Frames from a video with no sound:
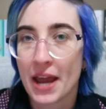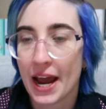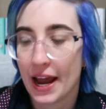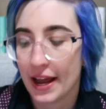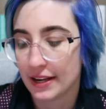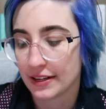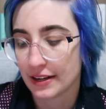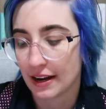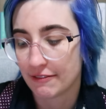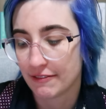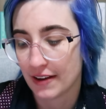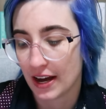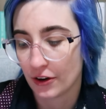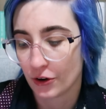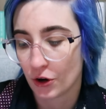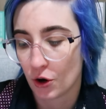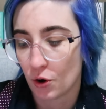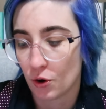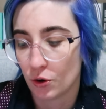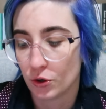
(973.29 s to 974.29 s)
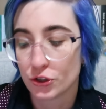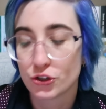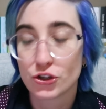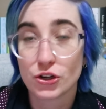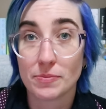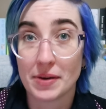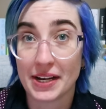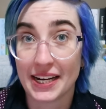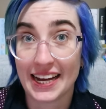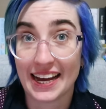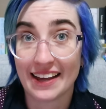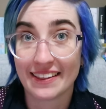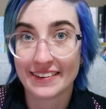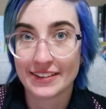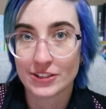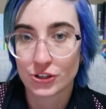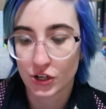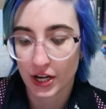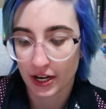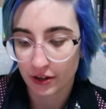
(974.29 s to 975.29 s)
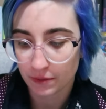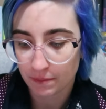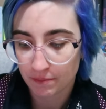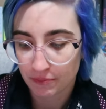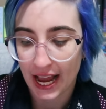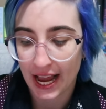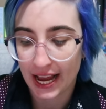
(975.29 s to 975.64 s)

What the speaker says: And I found on Too Many Heather's channel.